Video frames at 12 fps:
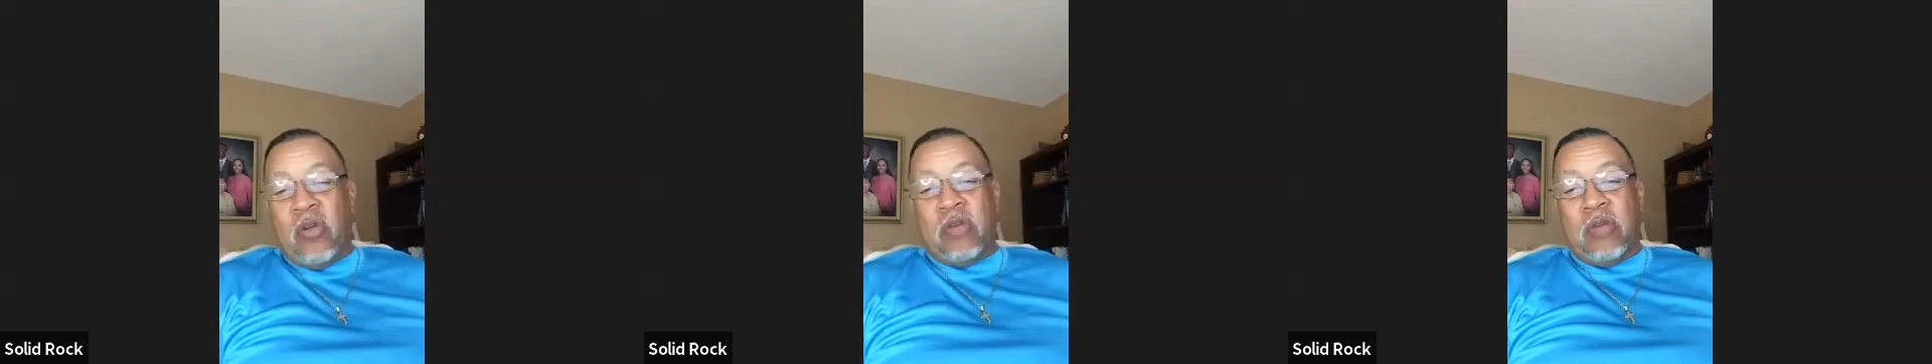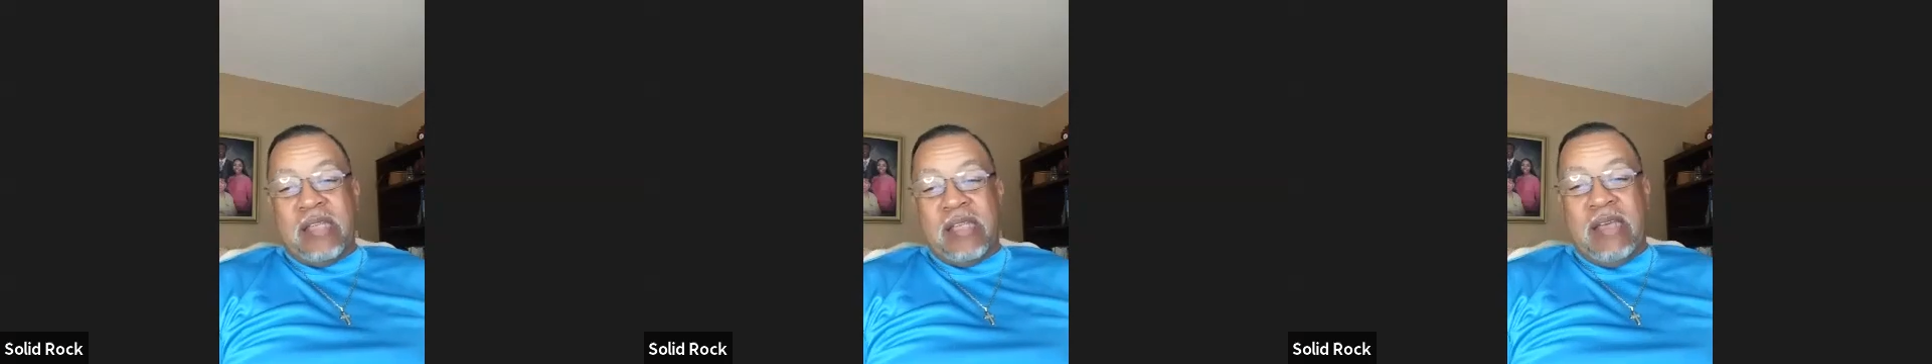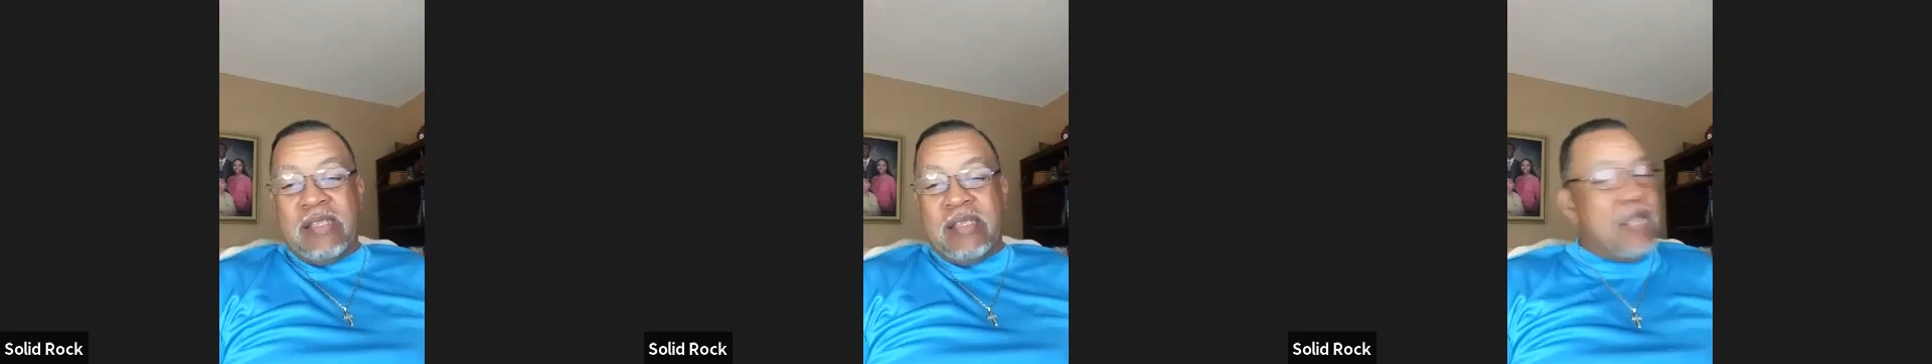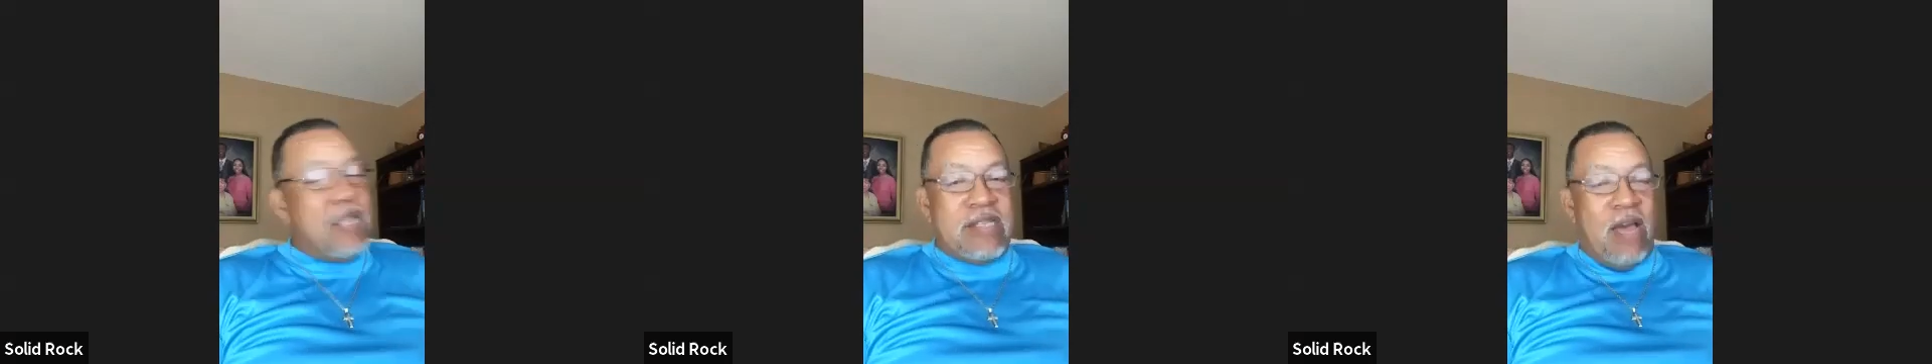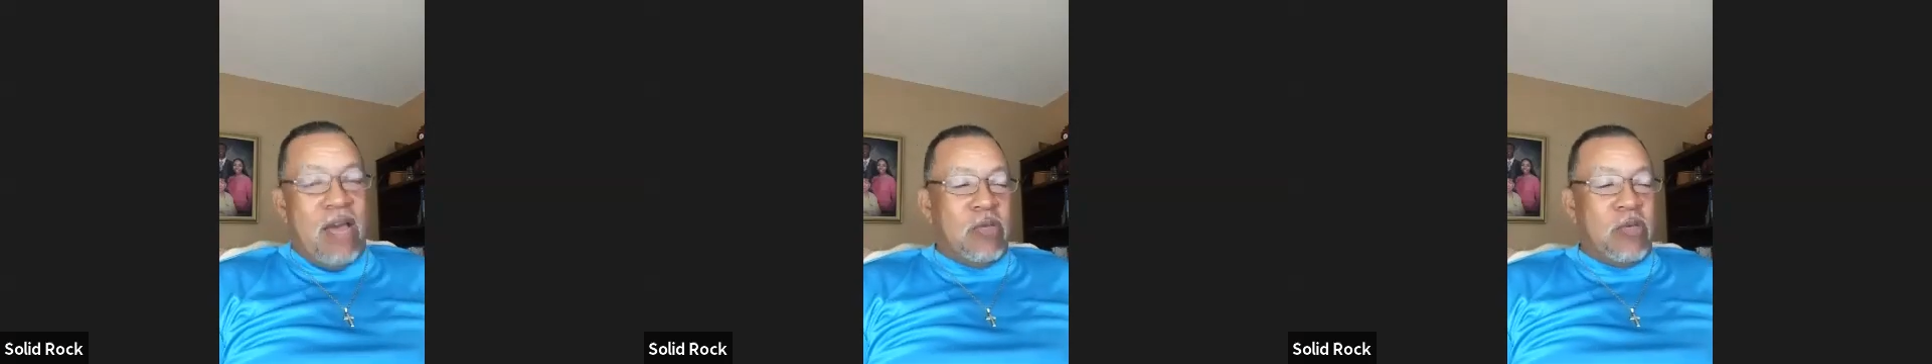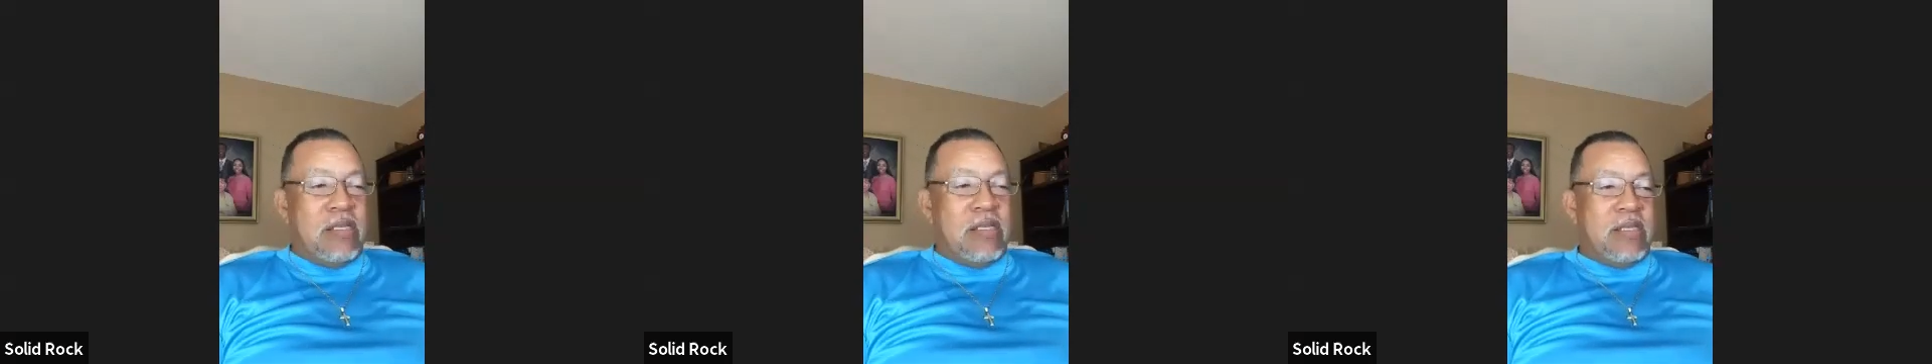It didn't say,
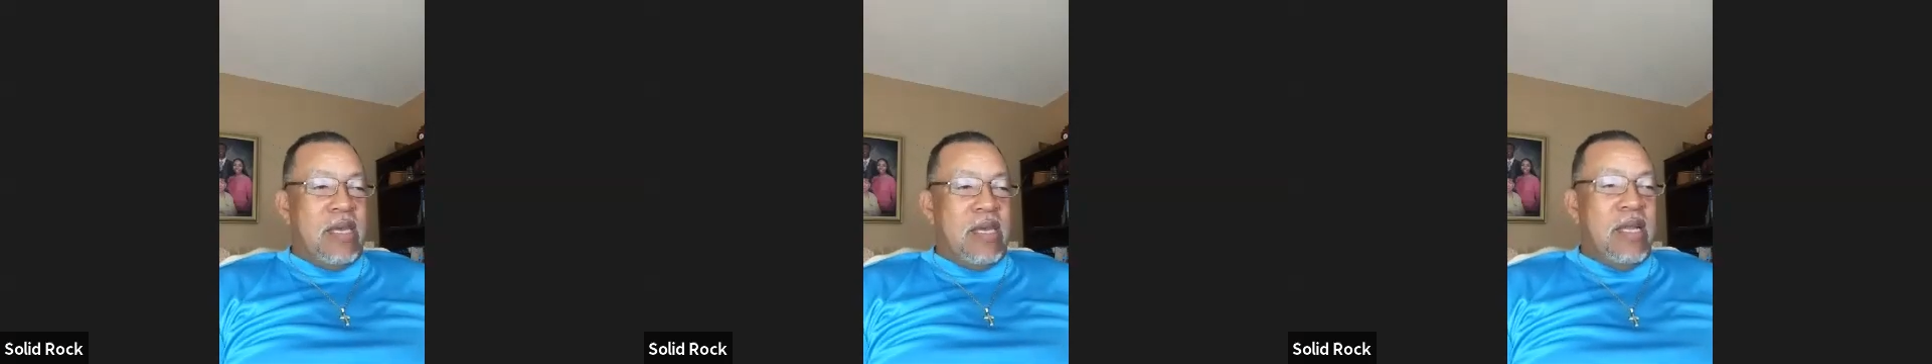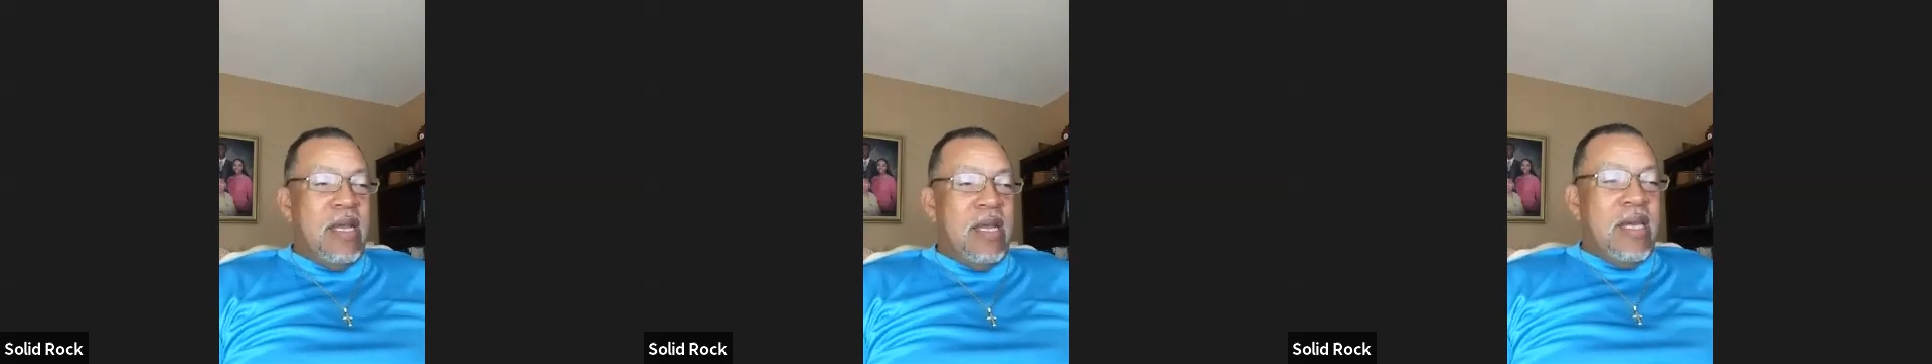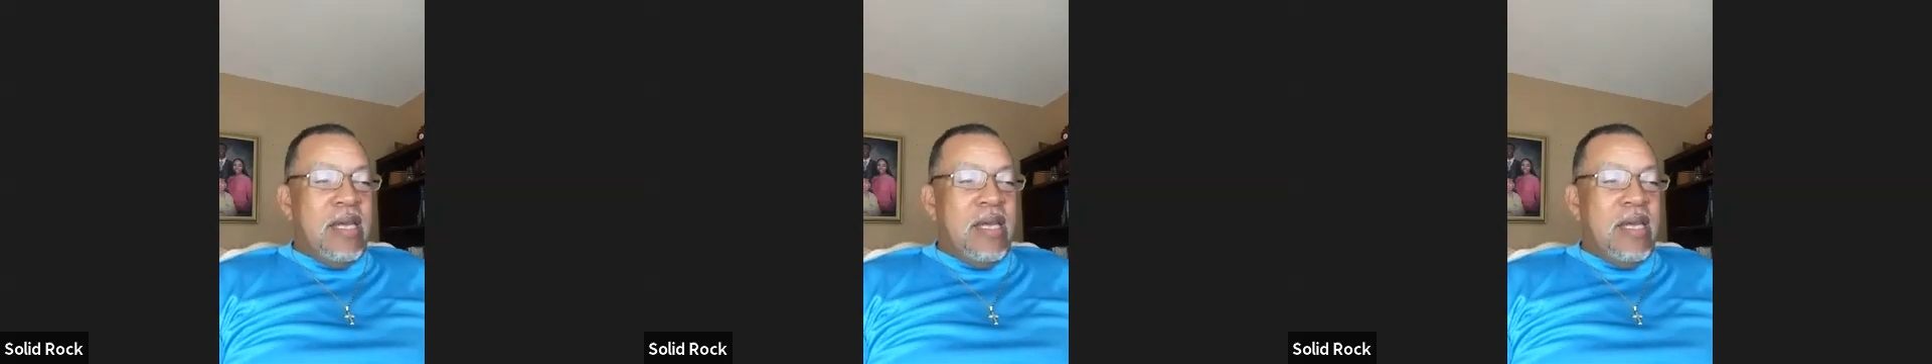then were the disciples